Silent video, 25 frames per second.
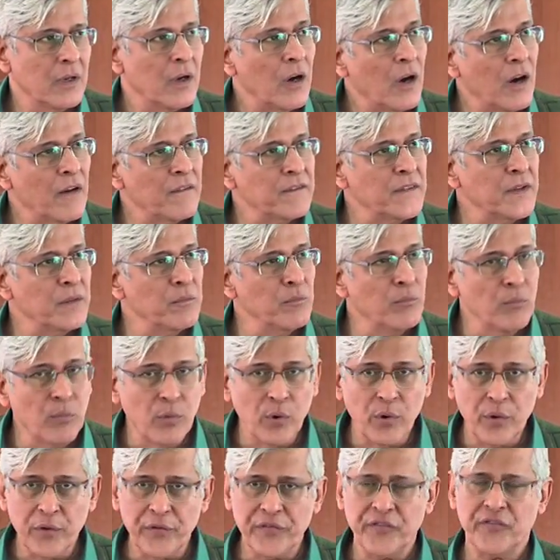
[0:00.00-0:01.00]
of the
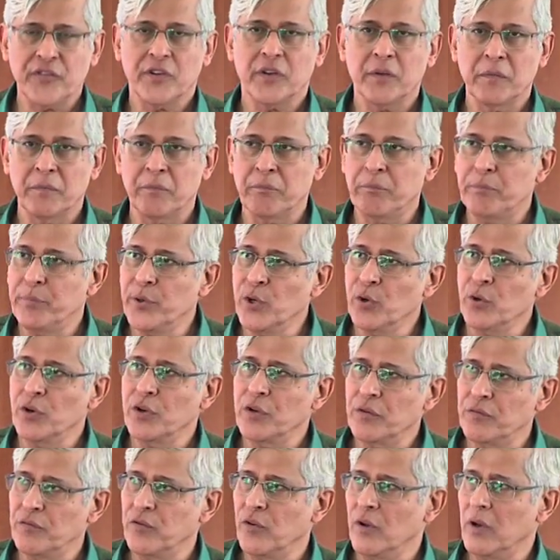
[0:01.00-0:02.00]
most
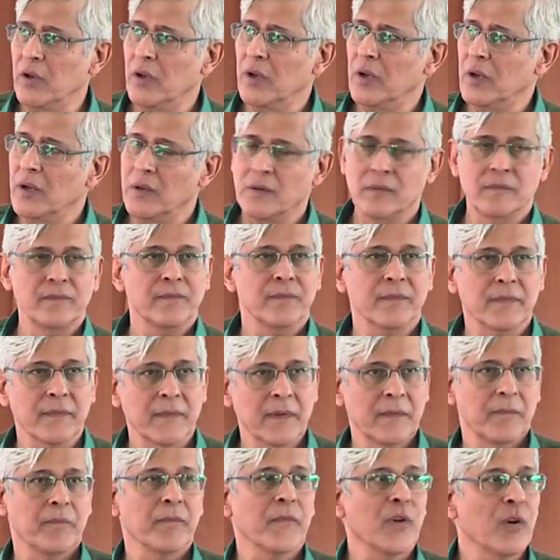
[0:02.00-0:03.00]
beautiful
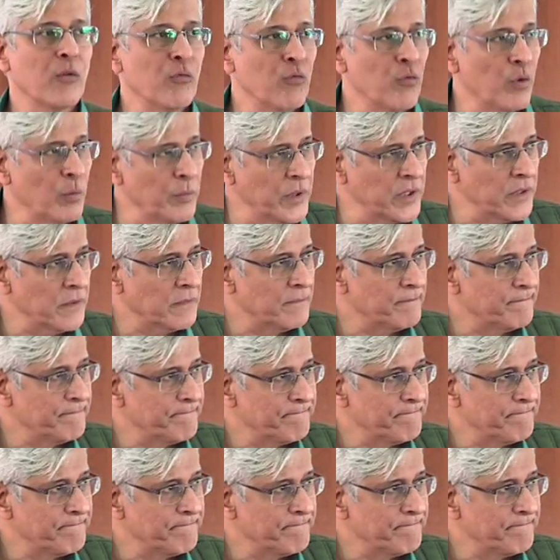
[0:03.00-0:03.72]
woman